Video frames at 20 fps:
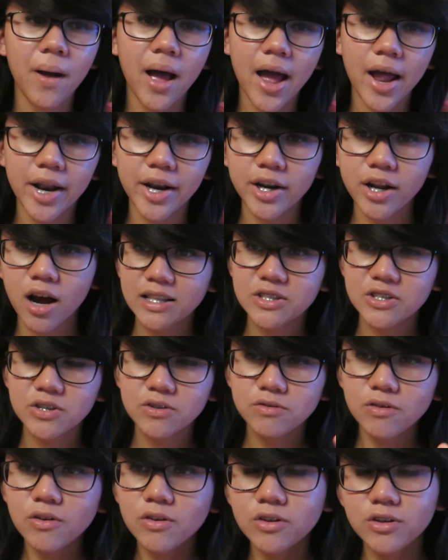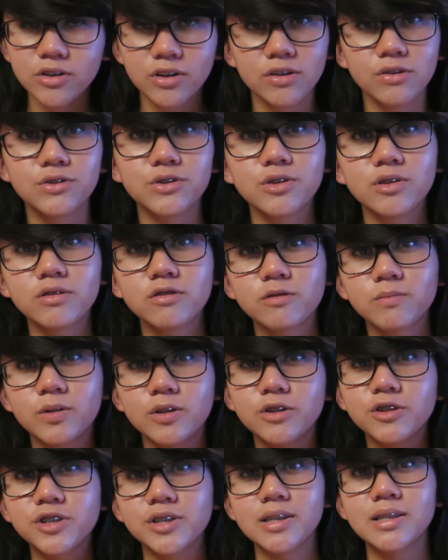And it's a roller coaster of
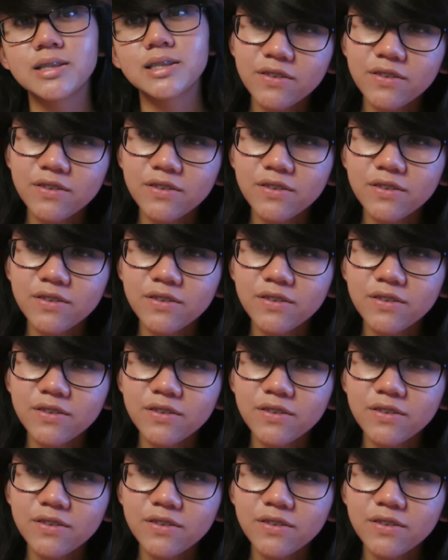emotion.